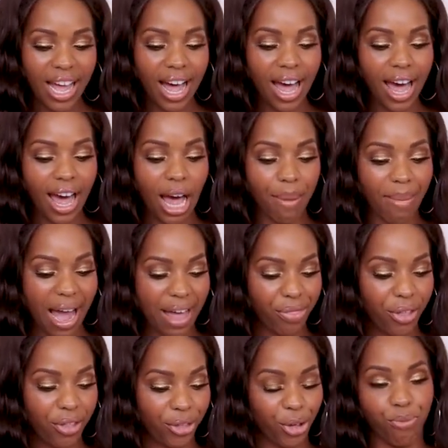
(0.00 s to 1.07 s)
I
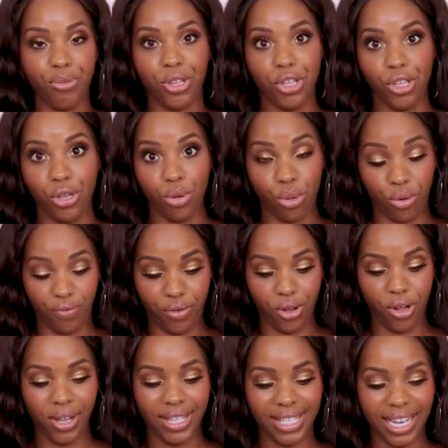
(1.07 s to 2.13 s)
think they're beautiful.
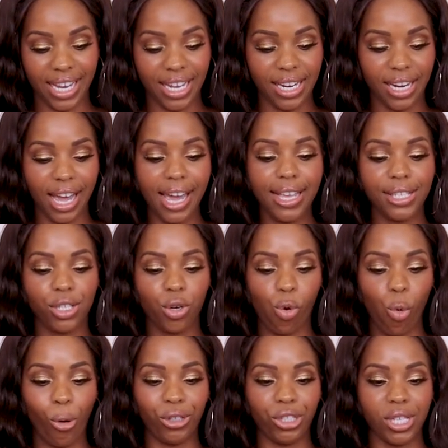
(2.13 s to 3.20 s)
It's like a nice,
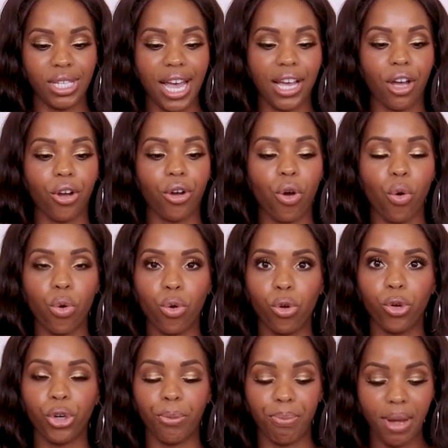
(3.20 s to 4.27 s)
gorgeous, like
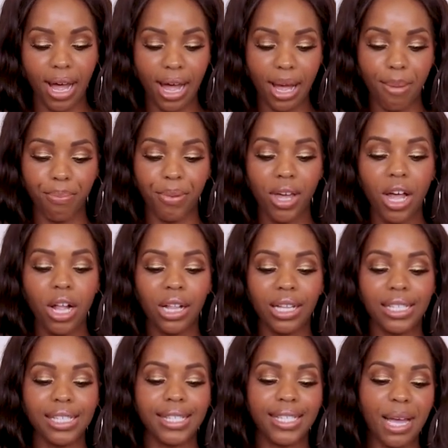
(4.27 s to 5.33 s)
gold pump,
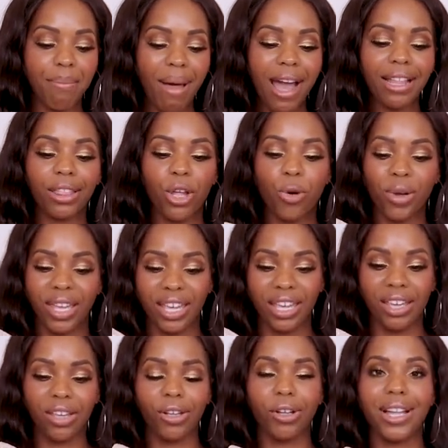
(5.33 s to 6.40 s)
semi-low
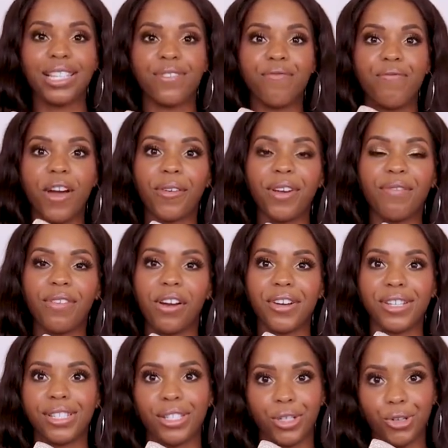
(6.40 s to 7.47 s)
heel. It's very, very
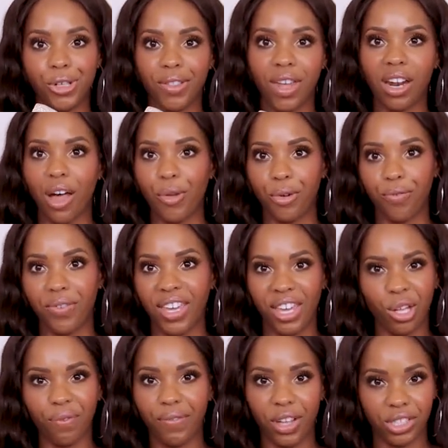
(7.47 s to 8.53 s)
sturdy. That other
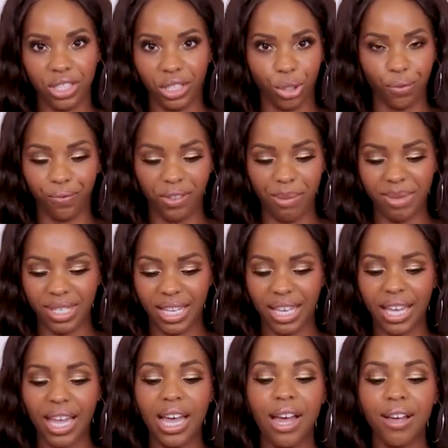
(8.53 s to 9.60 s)
heel felt a little flimsy.
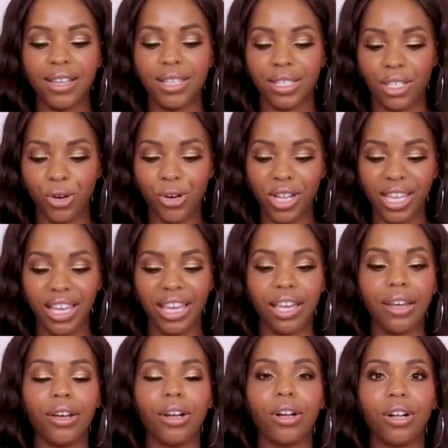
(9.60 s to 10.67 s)
Sturdy
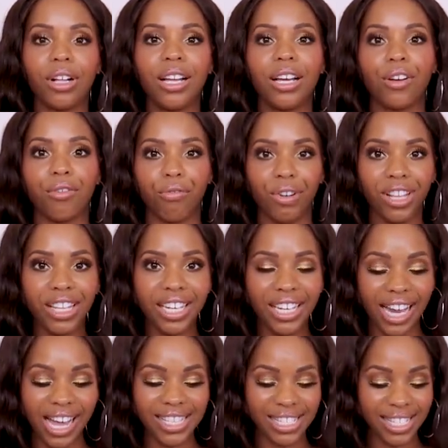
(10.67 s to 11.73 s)
heel, Really
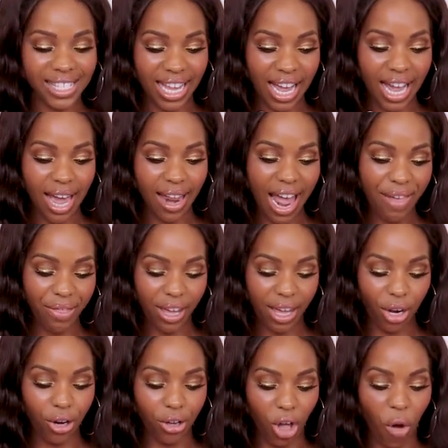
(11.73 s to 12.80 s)
nice design. I think
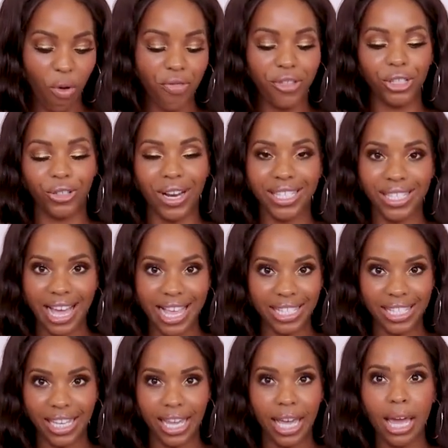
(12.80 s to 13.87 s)
it'll go with the dress
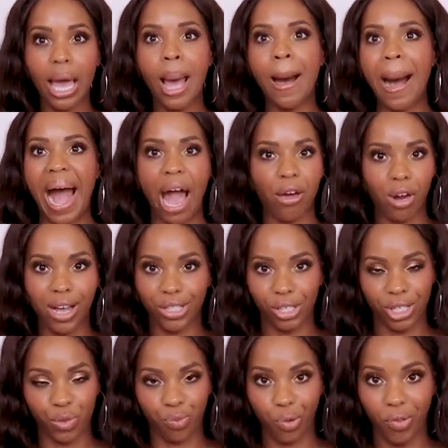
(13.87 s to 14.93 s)
nicely. I would also
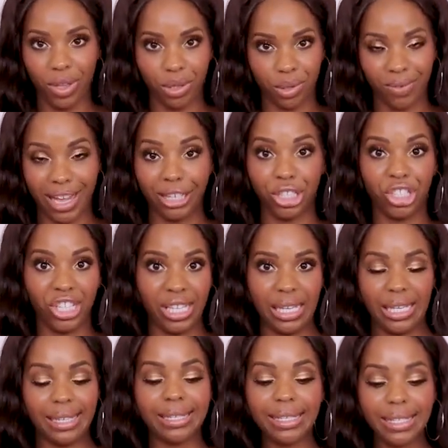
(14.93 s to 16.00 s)
just release with like
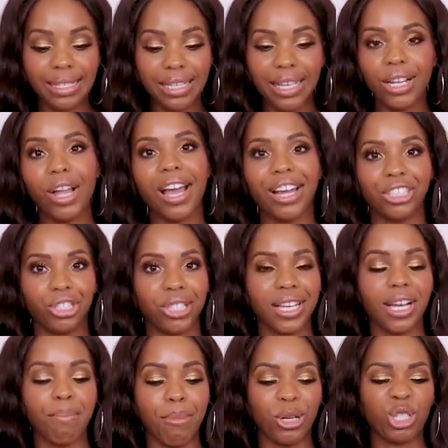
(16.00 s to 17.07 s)
jeans. You know, like it's just like
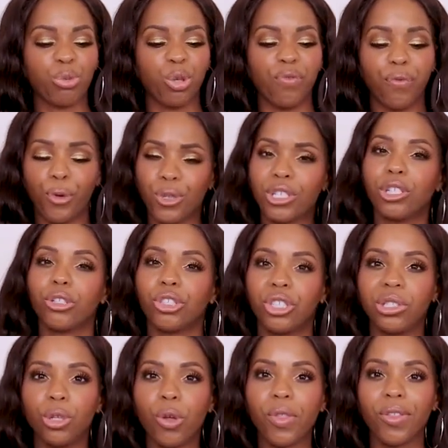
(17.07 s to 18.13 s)
a much more versatile
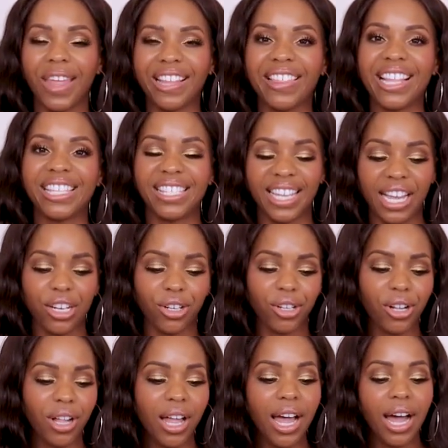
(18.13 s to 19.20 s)
shoe than like that
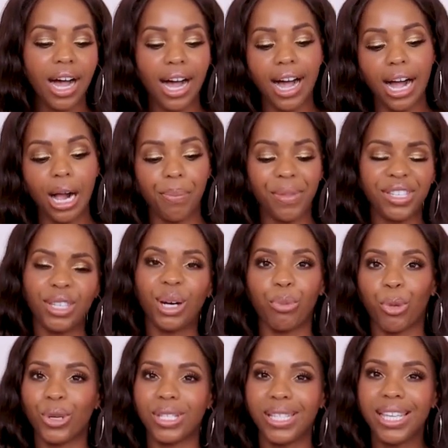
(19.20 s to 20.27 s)
sandal. It's a little
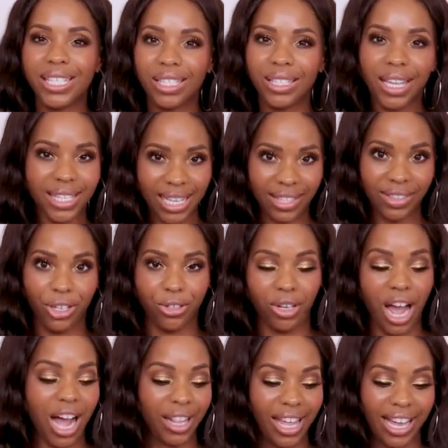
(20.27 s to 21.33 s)
more seasonless, like they're
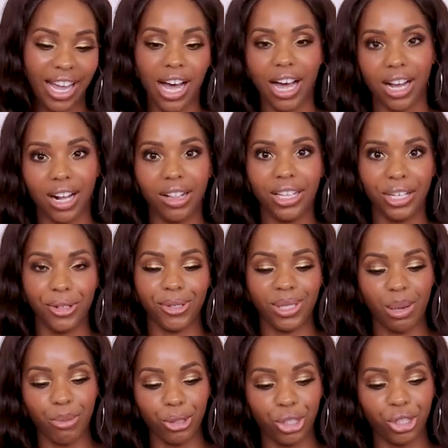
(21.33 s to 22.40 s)
not like a clear
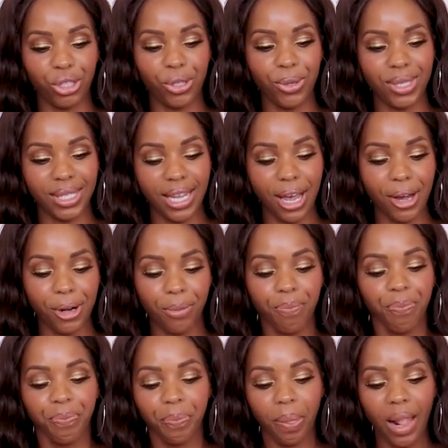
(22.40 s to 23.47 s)
summer shoe. So
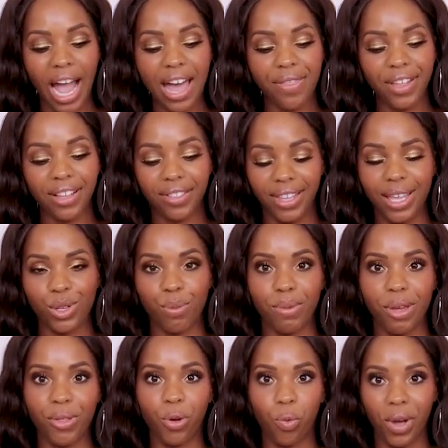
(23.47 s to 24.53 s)
I think these will be
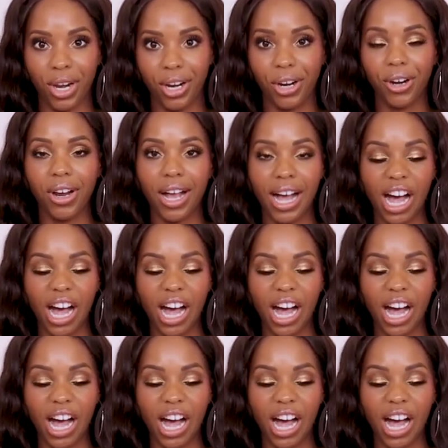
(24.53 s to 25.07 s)
the winner.